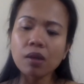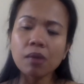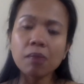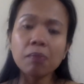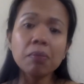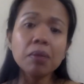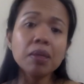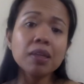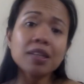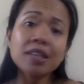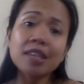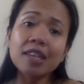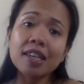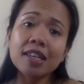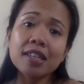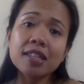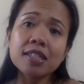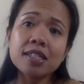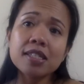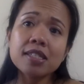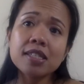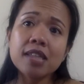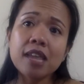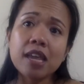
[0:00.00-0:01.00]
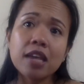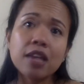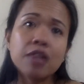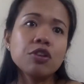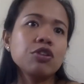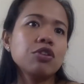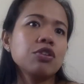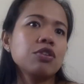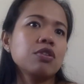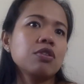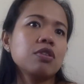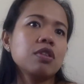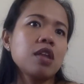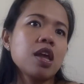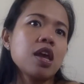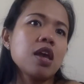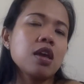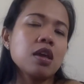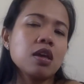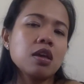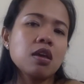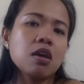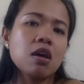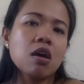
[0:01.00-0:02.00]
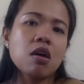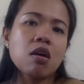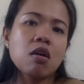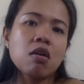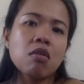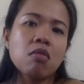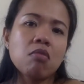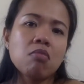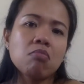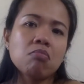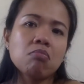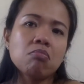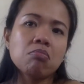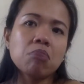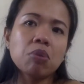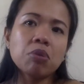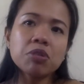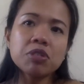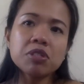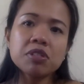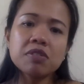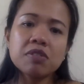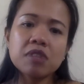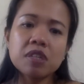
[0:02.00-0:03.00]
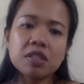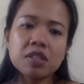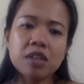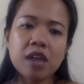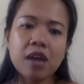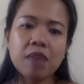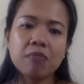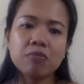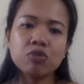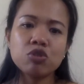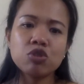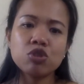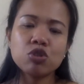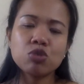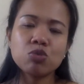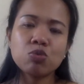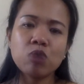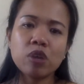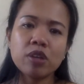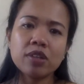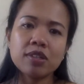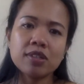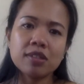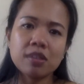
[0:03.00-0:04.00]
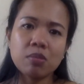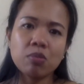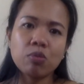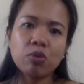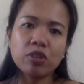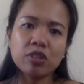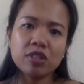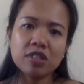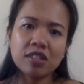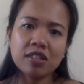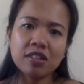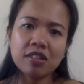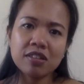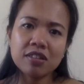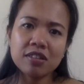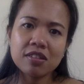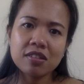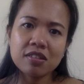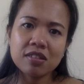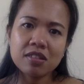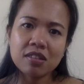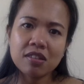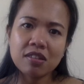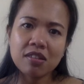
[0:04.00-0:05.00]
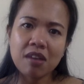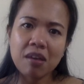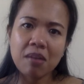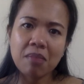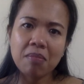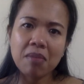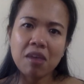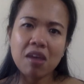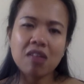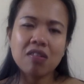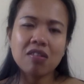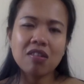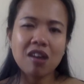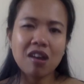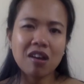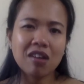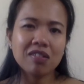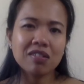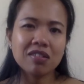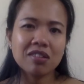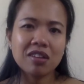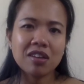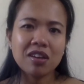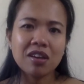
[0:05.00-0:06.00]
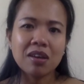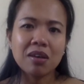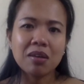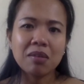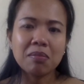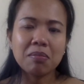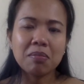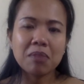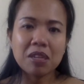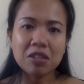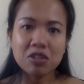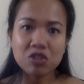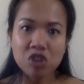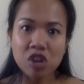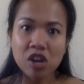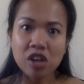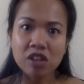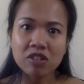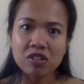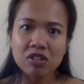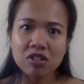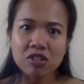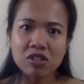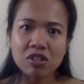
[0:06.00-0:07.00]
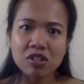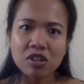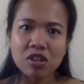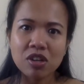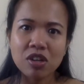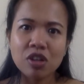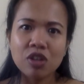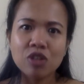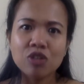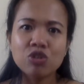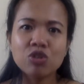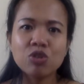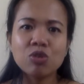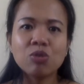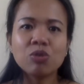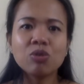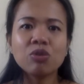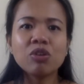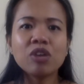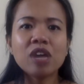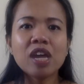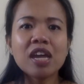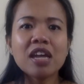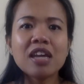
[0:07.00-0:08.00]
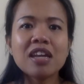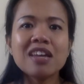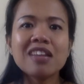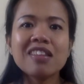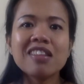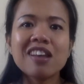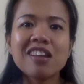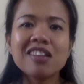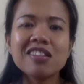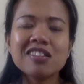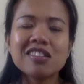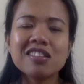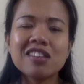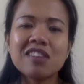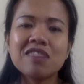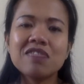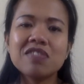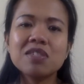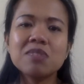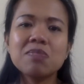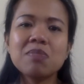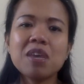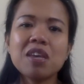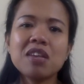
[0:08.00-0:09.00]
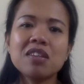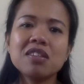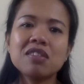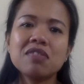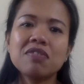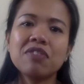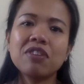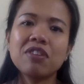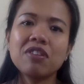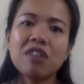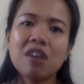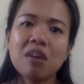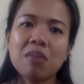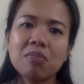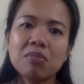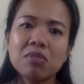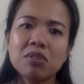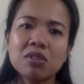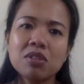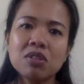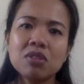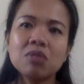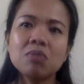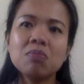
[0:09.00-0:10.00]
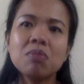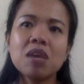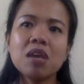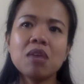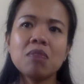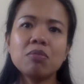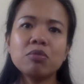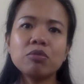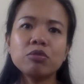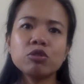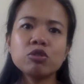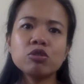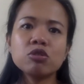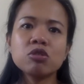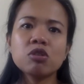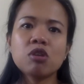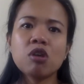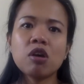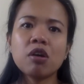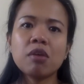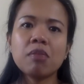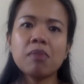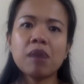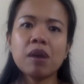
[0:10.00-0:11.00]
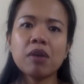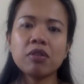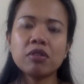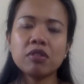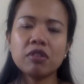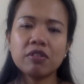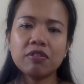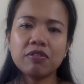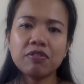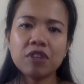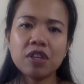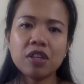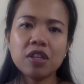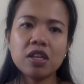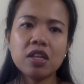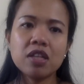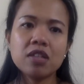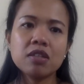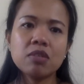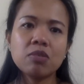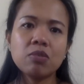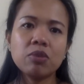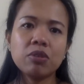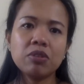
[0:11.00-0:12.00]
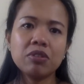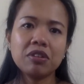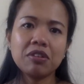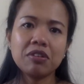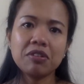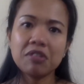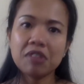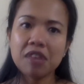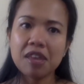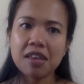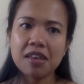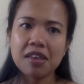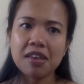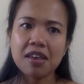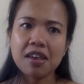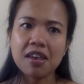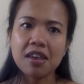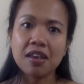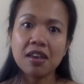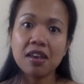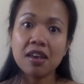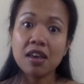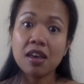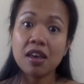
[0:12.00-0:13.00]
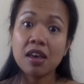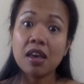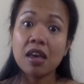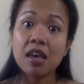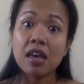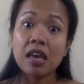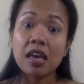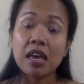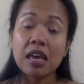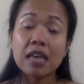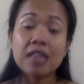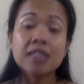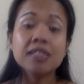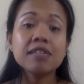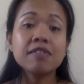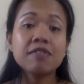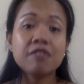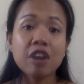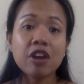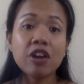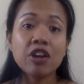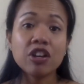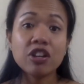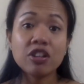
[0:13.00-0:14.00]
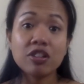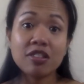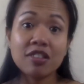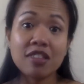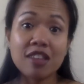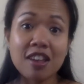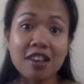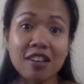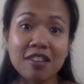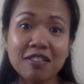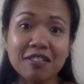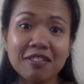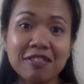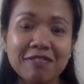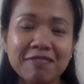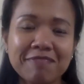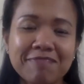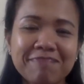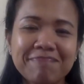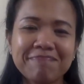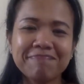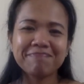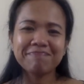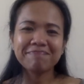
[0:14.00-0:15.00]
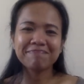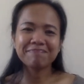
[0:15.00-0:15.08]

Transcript: But kids, they most of the time just want someone to listen to them and not be judged. So creating that safe space for them to be able to talk about their feelings and what they're thinking is a very good thing. So